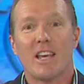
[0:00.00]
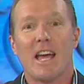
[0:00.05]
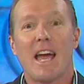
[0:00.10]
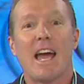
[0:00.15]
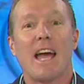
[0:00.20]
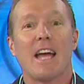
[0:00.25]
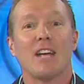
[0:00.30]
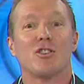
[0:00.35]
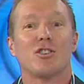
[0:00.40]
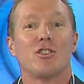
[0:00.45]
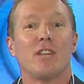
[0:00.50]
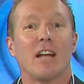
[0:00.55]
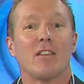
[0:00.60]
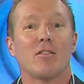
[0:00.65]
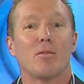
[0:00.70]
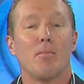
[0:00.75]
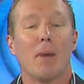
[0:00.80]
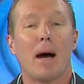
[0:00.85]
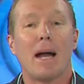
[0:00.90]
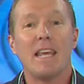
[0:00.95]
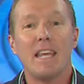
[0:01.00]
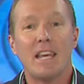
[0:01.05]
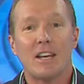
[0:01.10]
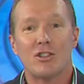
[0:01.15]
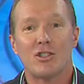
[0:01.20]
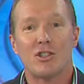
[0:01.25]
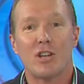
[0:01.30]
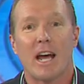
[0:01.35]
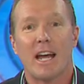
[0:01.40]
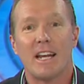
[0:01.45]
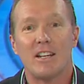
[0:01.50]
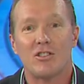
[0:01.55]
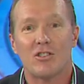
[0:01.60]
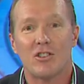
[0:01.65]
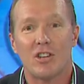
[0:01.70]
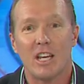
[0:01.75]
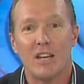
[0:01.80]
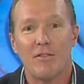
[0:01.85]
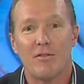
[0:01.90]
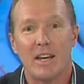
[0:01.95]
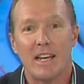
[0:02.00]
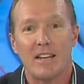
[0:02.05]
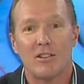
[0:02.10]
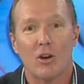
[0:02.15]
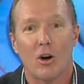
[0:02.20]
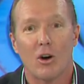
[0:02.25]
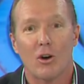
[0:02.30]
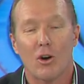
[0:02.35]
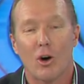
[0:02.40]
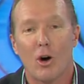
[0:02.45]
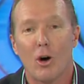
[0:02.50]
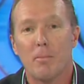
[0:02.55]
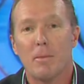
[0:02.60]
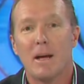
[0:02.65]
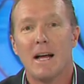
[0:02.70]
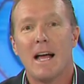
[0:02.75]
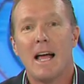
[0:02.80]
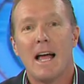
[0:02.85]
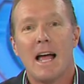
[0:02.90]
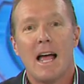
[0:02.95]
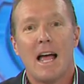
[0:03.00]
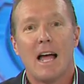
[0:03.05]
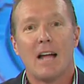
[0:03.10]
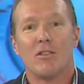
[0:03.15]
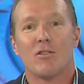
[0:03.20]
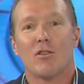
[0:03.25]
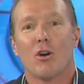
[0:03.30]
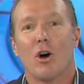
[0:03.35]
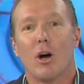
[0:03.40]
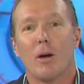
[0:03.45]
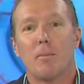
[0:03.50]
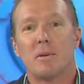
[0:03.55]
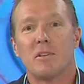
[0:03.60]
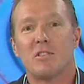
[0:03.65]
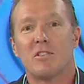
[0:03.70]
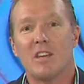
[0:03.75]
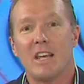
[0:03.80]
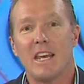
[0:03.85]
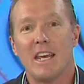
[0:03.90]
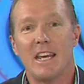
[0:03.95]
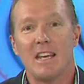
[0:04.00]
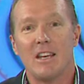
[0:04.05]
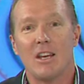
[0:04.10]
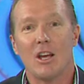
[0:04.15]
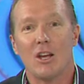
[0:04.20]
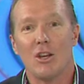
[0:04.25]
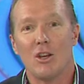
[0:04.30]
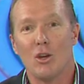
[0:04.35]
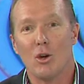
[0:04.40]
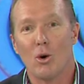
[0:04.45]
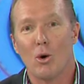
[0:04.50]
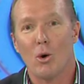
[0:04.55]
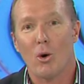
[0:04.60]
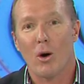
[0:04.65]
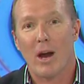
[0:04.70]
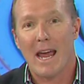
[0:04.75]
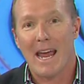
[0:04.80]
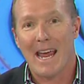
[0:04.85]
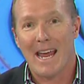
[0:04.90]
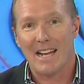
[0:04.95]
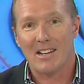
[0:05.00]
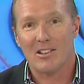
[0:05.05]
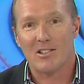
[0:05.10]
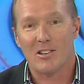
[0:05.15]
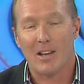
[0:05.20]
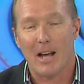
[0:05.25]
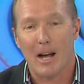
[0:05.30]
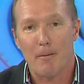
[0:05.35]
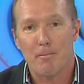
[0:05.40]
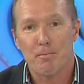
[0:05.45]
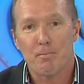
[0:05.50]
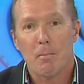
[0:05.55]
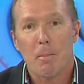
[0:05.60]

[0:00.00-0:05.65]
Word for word: cash. That's moneyexchangetv.com and type us in your answer.